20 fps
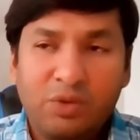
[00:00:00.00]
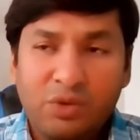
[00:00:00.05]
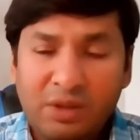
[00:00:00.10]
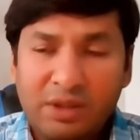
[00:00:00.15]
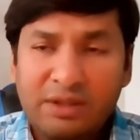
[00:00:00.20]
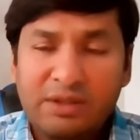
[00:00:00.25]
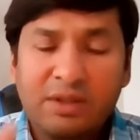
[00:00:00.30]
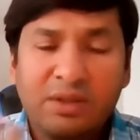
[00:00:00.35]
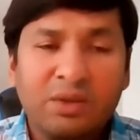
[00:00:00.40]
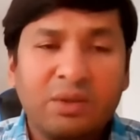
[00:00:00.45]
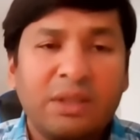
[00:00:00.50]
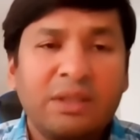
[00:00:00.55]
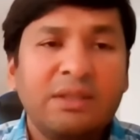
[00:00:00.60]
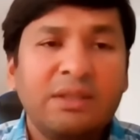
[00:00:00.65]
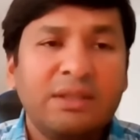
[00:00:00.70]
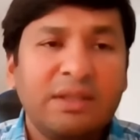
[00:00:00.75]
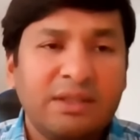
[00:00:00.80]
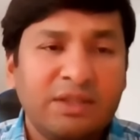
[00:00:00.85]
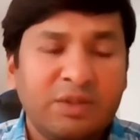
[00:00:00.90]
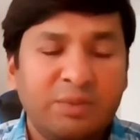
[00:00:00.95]
You should listen to
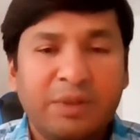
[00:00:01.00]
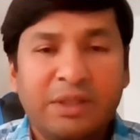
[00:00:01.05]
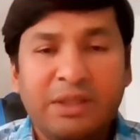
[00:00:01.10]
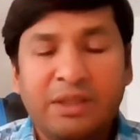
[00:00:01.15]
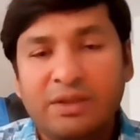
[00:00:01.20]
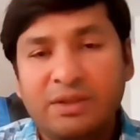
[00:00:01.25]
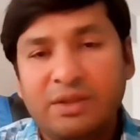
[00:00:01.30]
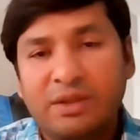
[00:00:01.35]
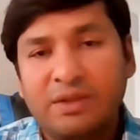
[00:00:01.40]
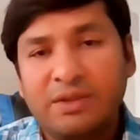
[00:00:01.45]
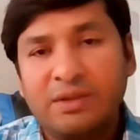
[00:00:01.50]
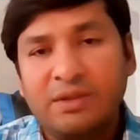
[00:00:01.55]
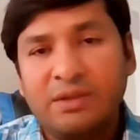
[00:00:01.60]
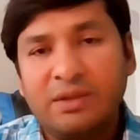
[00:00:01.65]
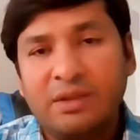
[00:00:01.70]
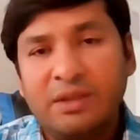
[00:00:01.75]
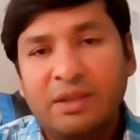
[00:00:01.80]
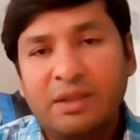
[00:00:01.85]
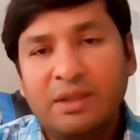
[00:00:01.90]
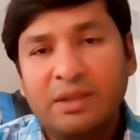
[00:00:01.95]
others'
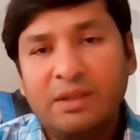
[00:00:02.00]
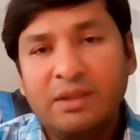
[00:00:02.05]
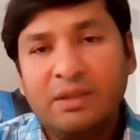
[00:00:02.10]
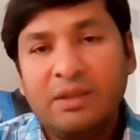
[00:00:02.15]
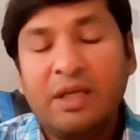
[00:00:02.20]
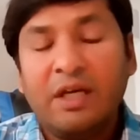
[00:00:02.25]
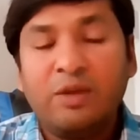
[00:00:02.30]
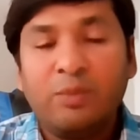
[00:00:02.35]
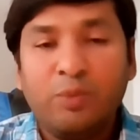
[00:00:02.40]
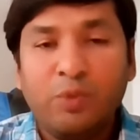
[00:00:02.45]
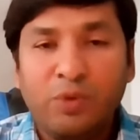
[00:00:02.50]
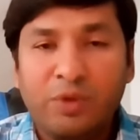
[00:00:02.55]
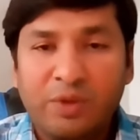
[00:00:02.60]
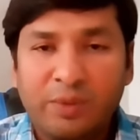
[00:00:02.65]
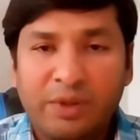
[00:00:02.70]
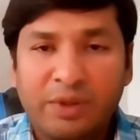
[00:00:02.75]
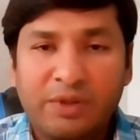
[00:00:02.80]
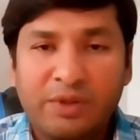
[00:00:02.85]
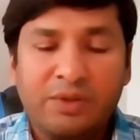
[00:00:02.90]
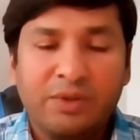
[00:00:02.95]
experiences. That
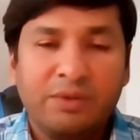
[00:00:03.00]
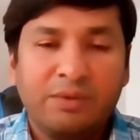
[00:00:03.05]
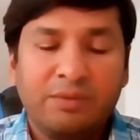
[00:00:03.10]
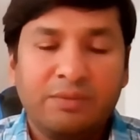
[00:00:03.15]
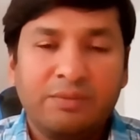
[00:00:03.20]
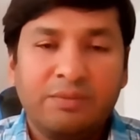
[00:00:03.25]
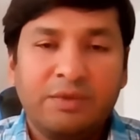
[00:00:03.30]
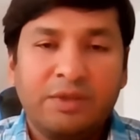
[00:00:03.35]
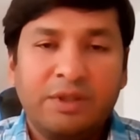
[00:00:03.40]
motivates you.